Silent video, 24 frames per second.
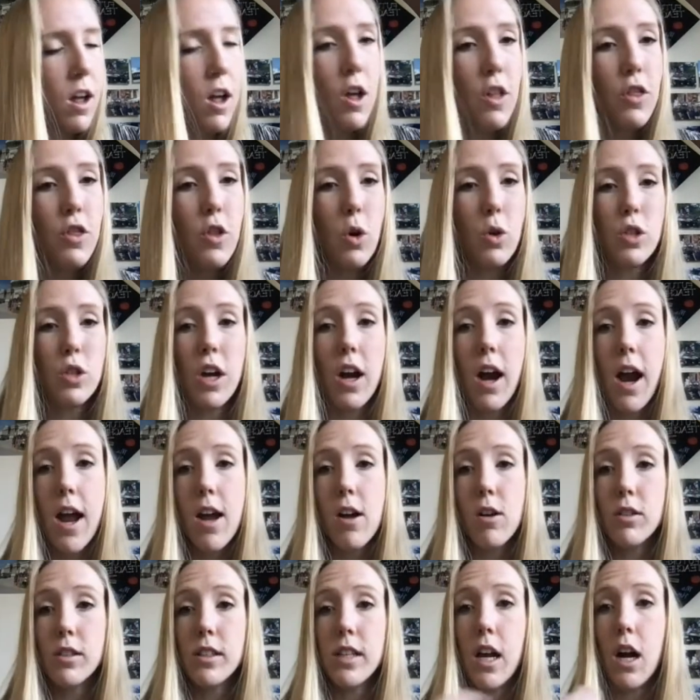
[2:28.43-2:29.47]
those are
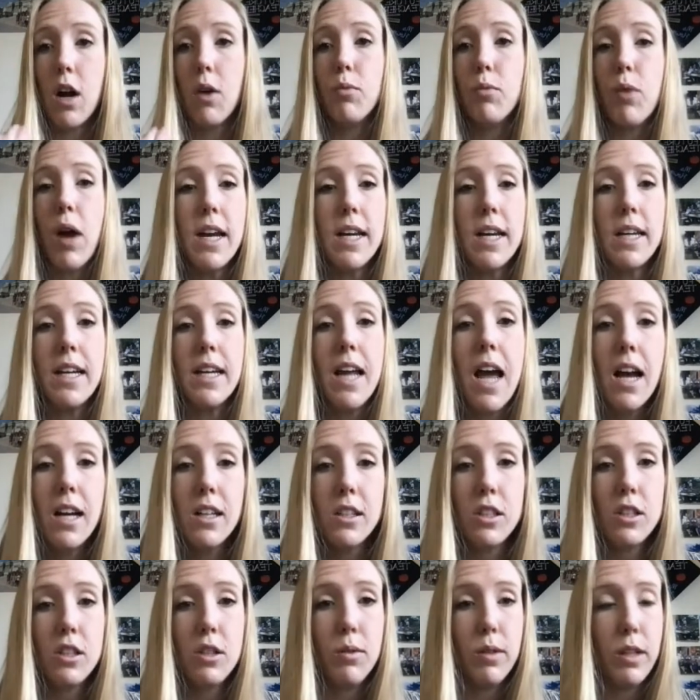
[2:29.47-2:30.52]
angles that are right
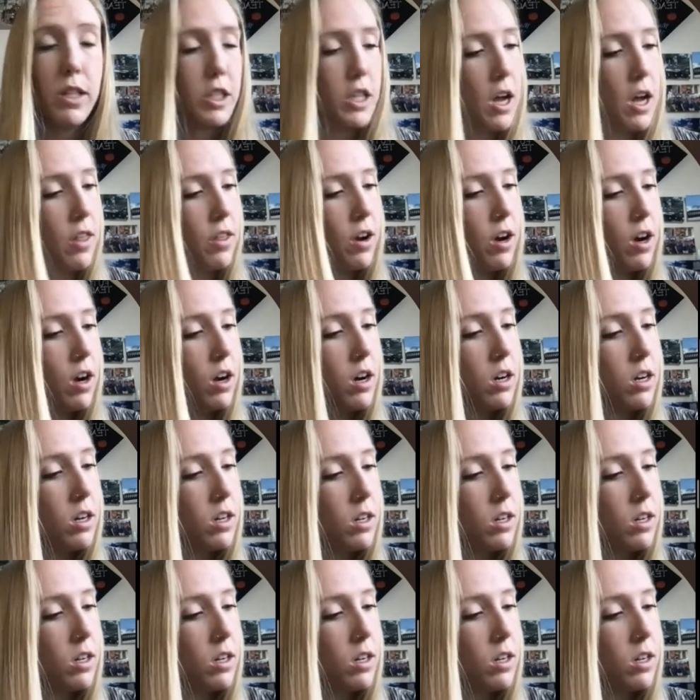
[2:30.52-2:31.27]
next to each other.